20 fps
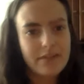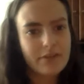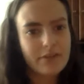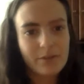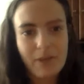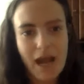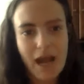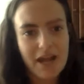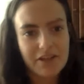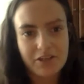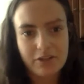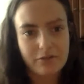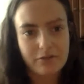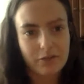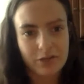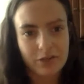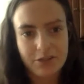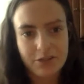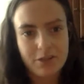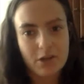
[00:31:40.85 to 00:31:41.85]
Even past your
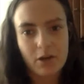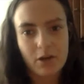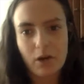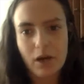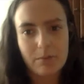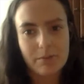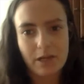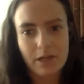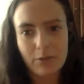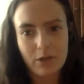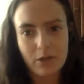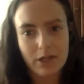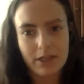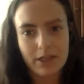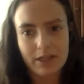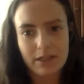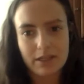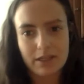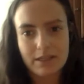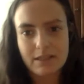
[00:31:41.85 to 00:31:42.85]
first co-op,
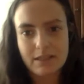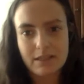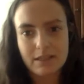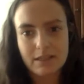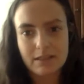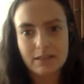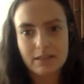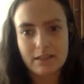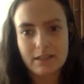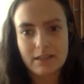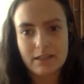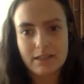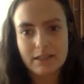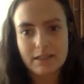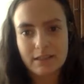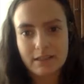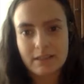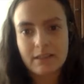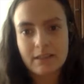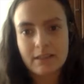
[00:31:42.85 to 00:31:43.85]
networking is still like
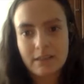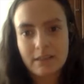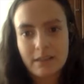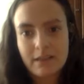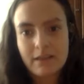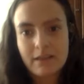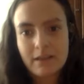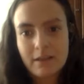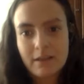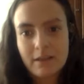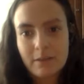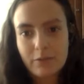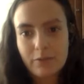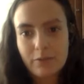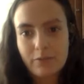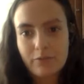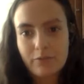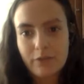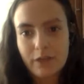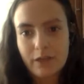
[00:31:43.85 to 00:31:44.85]

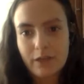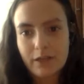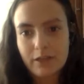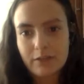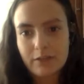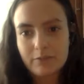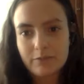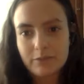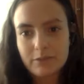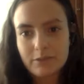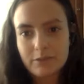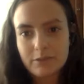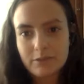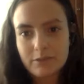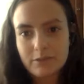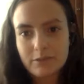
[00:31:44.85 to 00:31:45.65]
very helpful.